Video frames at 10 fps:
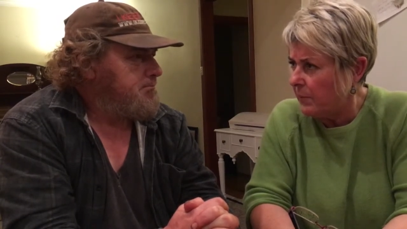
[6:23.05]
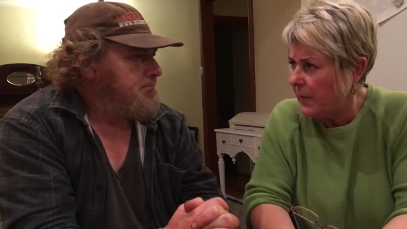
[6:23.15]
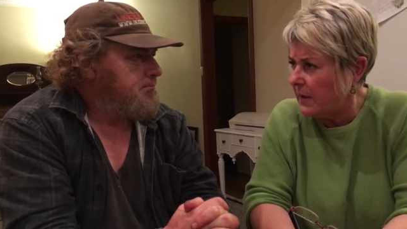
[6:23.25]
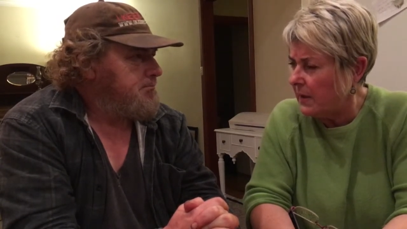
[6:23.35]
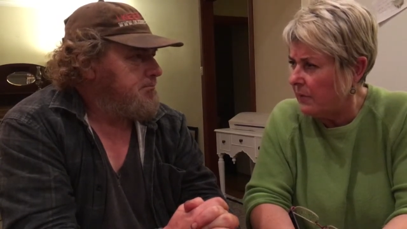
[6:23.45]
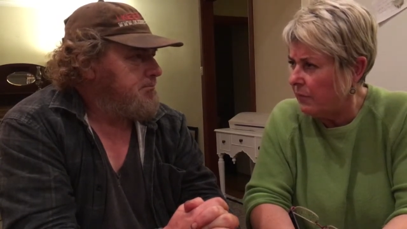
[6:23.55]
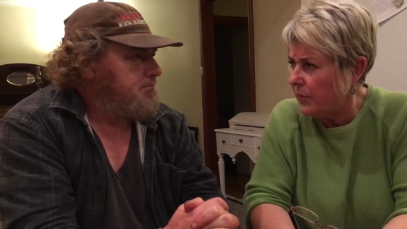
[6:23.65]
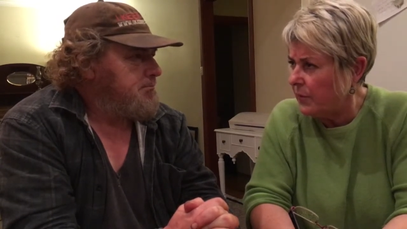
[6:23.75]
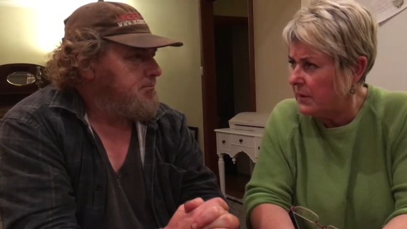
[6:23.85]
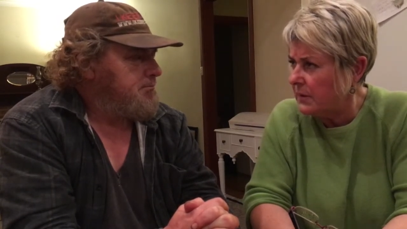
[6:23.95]
Speaker 1: that been an
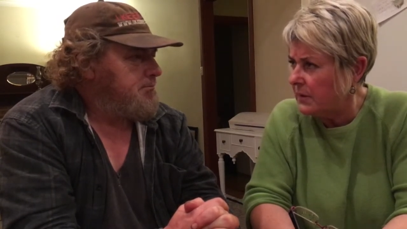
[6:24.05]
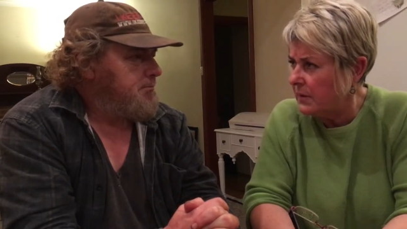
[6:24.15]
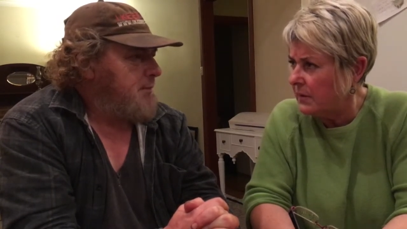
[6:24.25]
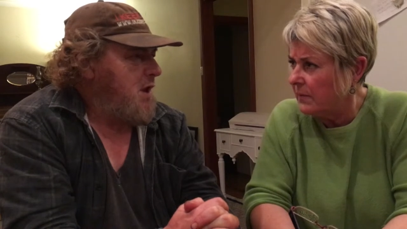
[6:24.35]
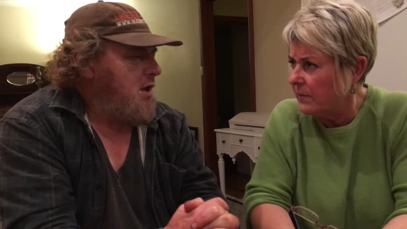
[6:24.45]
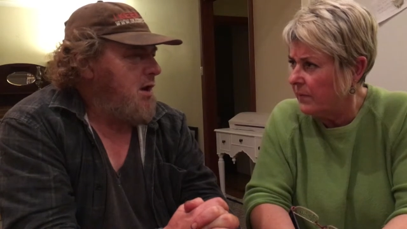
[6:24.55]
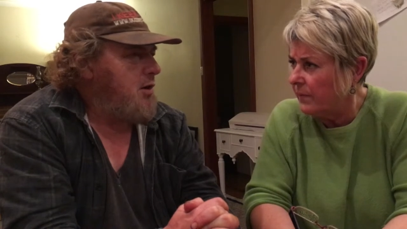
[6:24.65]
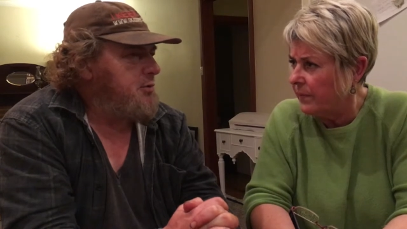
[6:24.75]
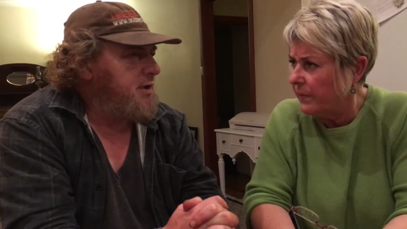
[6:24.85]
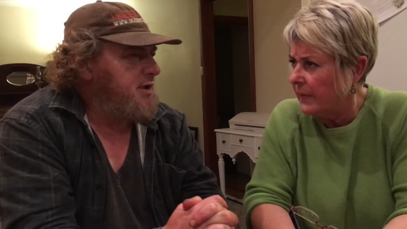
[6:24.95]
influence?
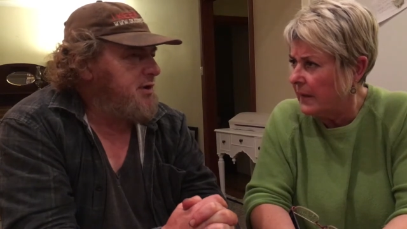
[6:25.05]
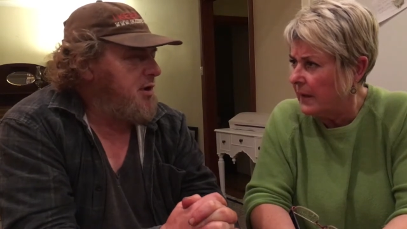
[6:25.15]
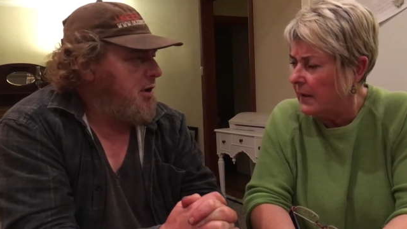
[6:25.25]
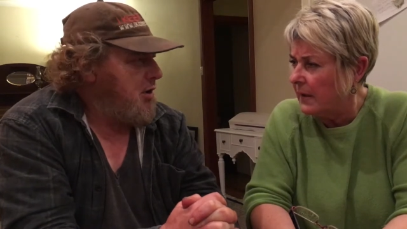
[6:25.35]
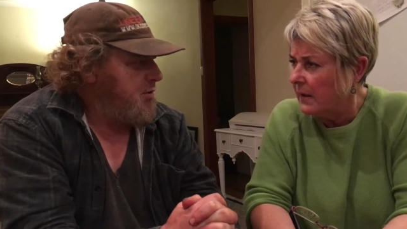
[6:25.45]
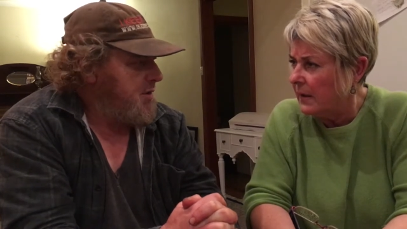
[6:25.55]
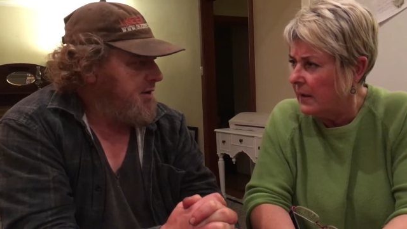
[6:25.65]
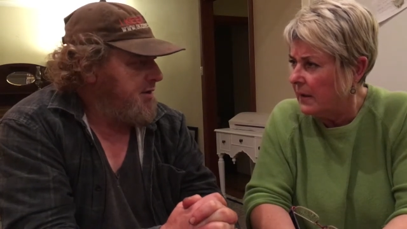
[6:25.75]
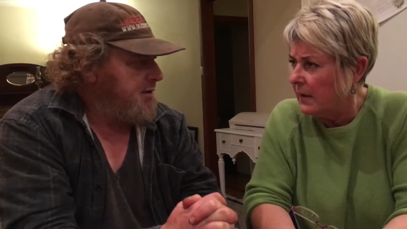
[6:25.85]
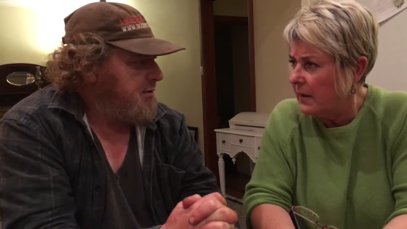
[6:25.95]
Speaker 2: Only in comb
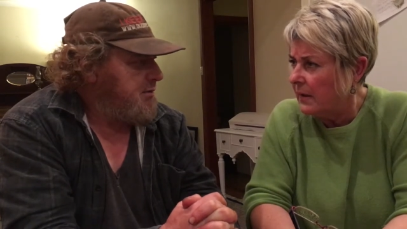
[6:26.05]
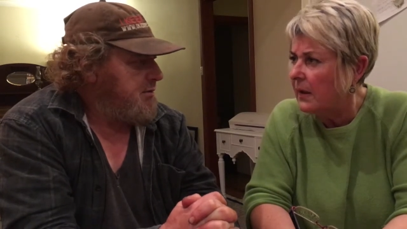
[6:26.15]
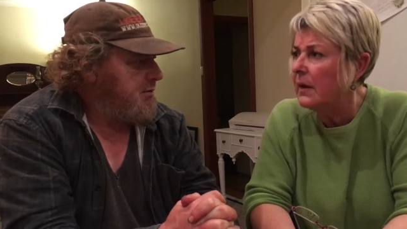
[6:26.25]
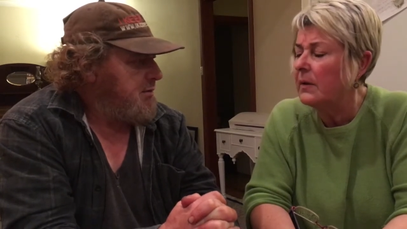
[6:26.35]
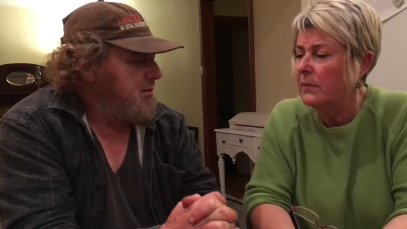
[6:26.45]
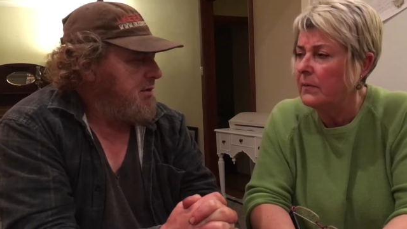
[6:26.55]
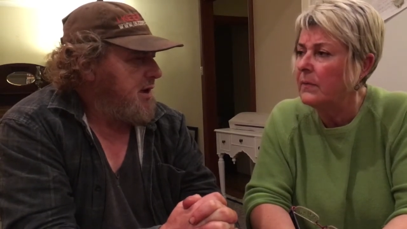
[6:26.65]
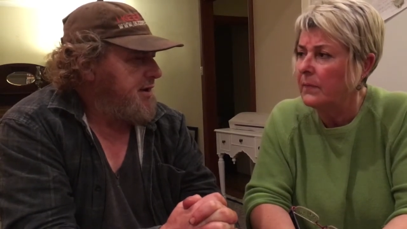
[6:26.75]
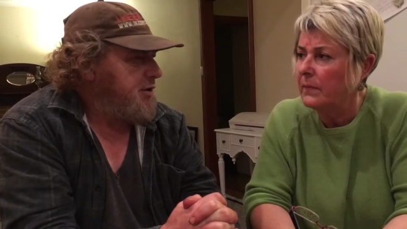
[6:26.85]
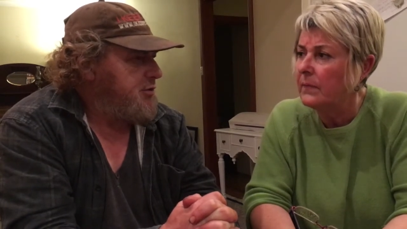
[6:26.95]
honey.
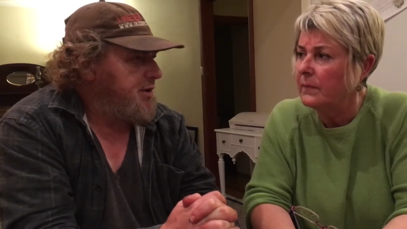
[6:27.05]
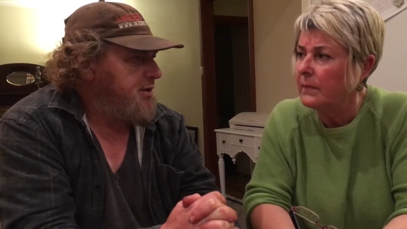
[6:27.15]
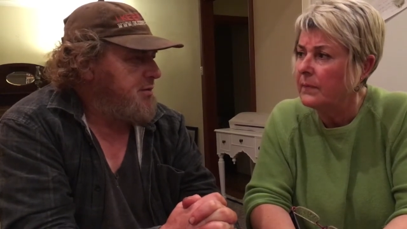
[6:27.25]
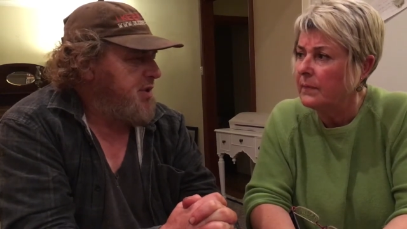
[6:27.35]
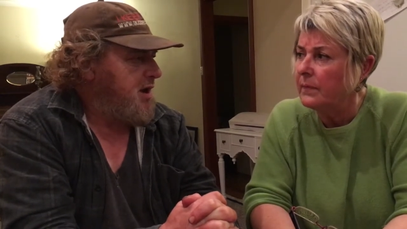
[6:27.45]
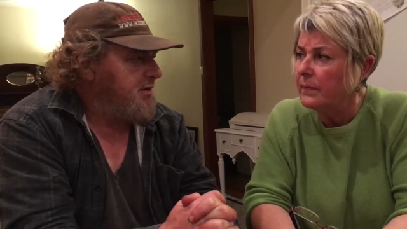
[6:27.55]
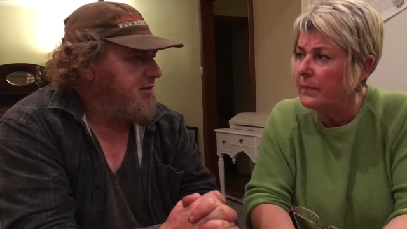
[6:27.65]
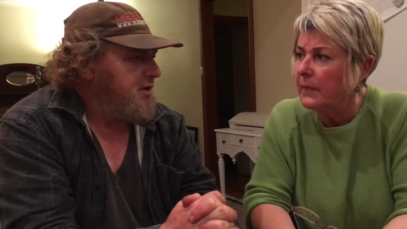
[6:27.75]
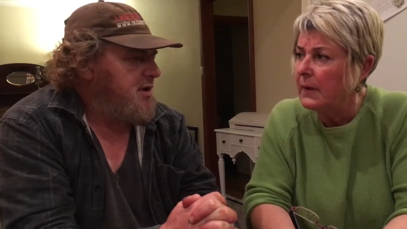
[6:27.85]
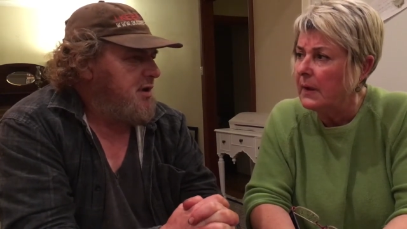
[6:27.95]
Yeah. And only in the past.
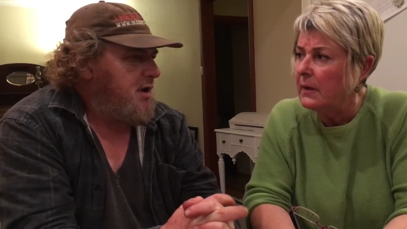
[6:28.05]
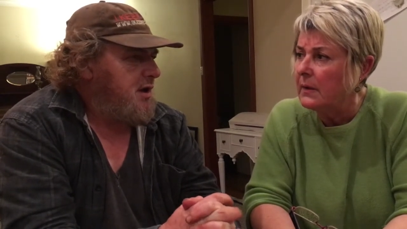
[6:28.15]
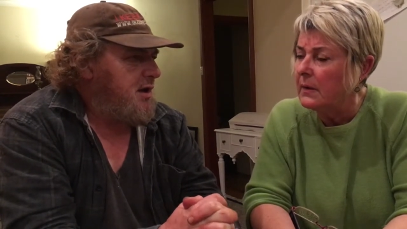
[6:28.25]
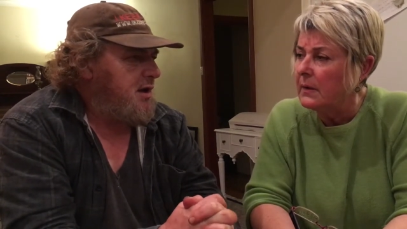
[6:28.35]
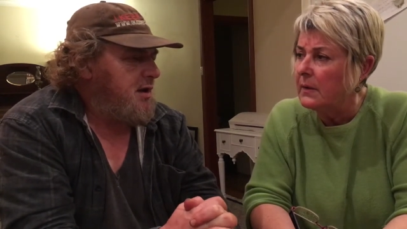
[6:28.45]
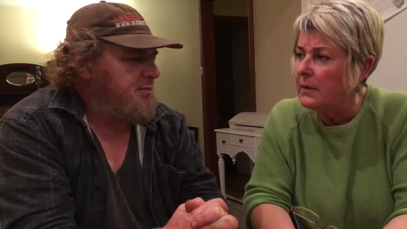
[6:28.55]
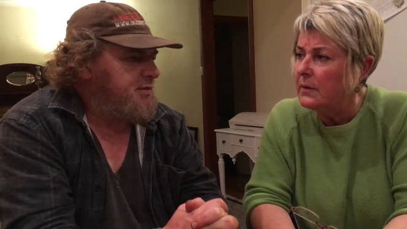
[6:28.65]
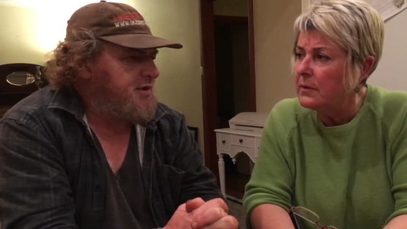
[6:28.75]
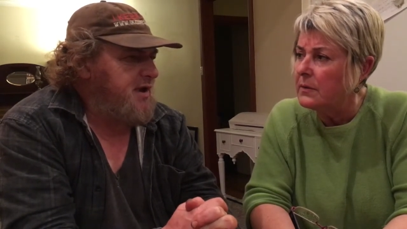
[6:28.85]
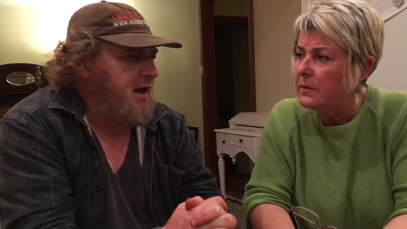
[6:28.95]
Um,
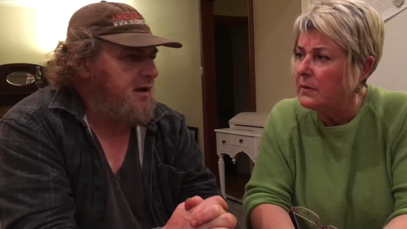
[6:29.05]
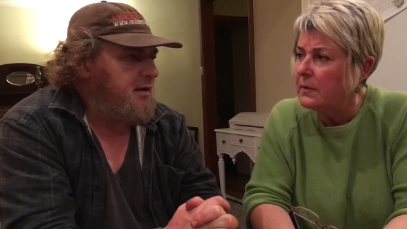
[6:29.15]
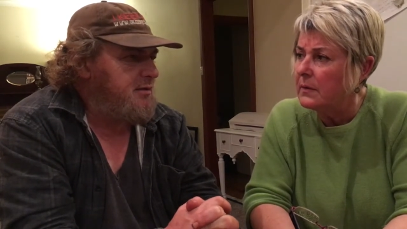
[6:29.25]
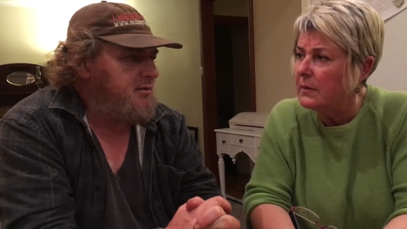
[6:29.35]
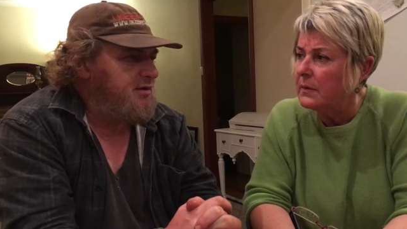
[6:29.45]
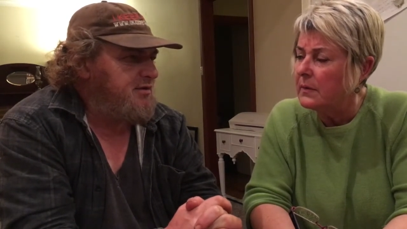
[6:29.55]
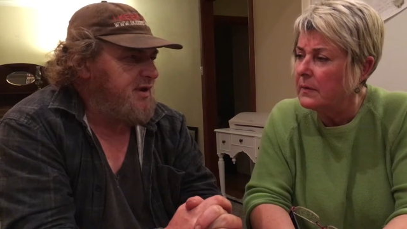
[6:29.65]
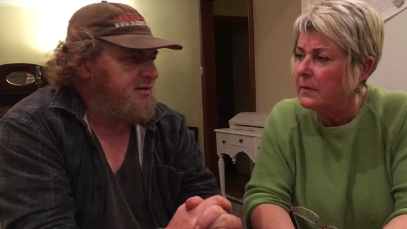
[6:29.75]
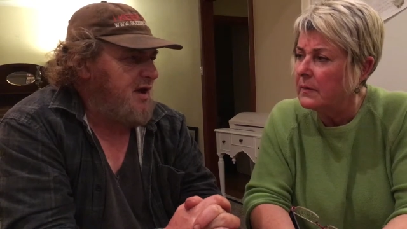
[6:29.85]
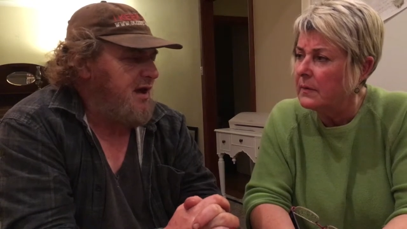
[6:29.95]
today, th-
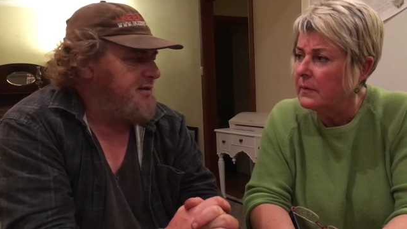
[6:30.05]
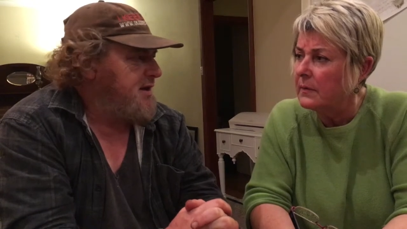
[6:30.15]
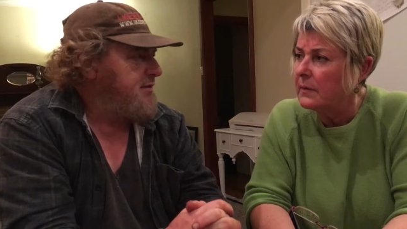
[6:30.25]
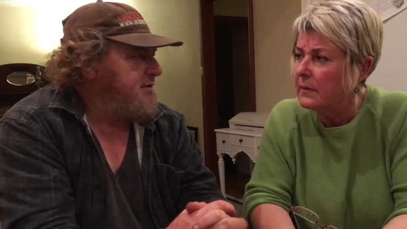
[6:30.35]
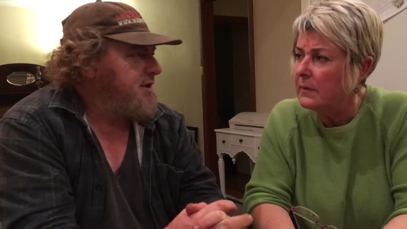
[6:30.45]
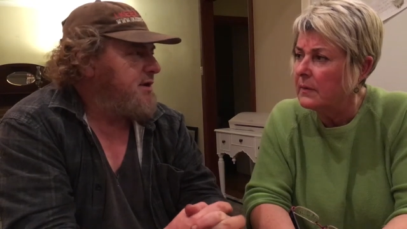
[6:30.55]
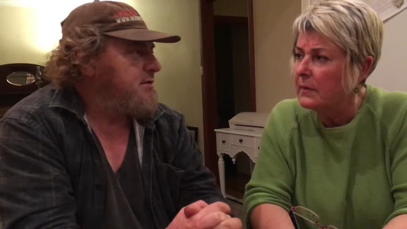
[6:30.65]
that's hardly ever done.